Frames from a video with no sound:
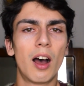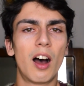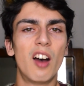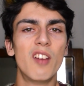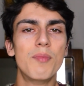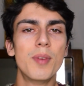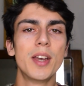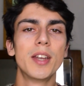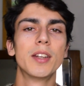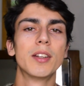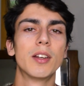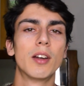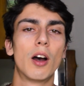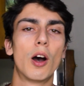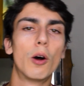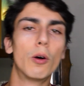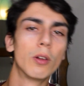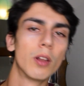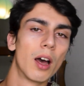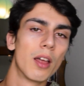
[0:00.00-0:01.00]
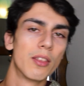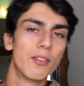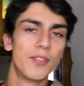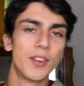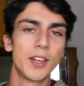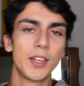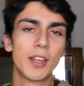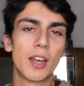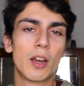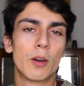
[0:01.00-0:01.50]
I've made a whole other
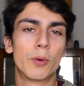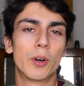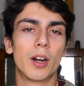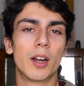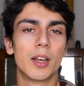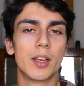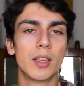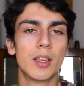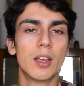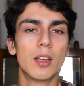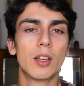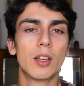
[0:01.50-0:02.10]
video where I